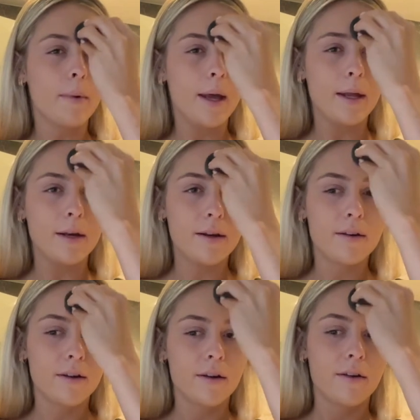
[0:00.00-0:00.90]
and
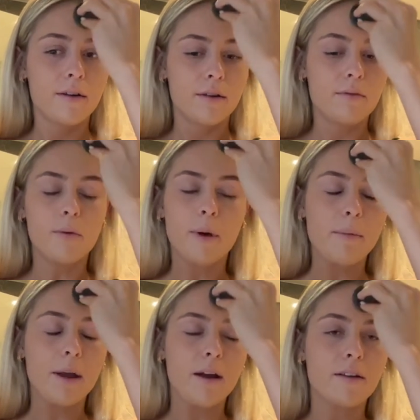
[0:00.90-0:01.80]
well, my
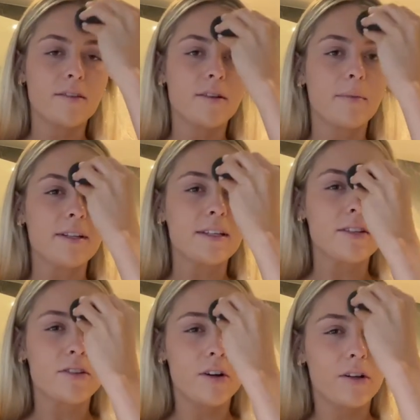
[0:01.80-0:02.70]
parents and my
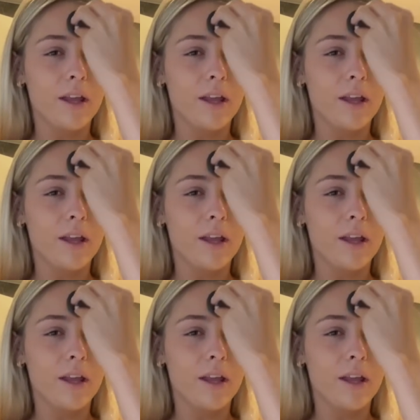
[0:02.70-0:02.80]
sister,